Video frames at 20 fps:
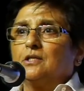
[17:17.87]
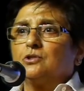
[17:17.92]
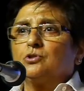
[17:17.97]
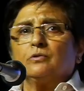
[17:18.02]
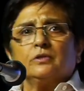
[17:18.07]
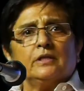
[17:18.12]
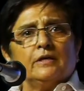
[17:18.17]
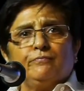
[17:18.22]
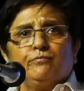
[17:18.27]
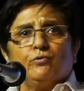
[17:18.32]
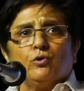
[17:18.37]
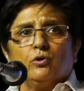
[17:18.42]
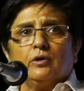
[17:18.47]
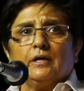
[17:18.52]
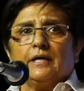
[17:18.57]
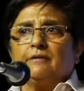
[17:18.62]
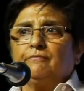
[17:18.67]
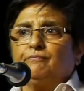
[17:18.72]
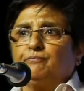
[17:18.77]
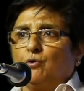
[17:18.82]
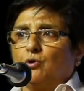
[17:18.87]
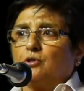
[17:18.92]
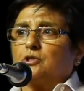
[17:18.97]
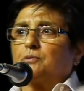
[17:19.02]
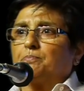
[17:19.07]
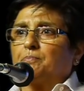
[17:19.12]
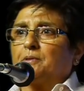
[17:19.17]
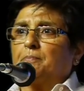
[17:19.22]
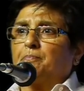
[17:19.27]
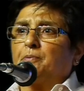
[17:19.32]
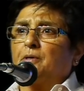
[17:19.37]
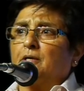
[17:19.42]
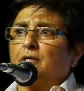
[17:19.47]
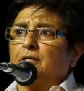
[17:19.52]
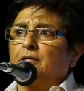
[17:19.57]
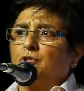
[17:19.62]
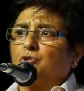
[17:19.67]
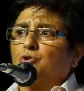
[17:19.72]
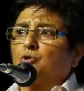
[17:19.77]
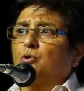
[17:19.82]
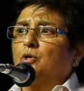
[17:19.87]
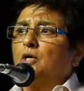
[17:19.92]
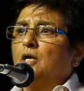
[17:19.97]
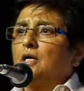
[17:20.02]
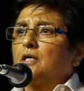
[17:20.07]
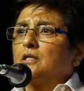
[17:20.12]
So therefore, enforce the issue.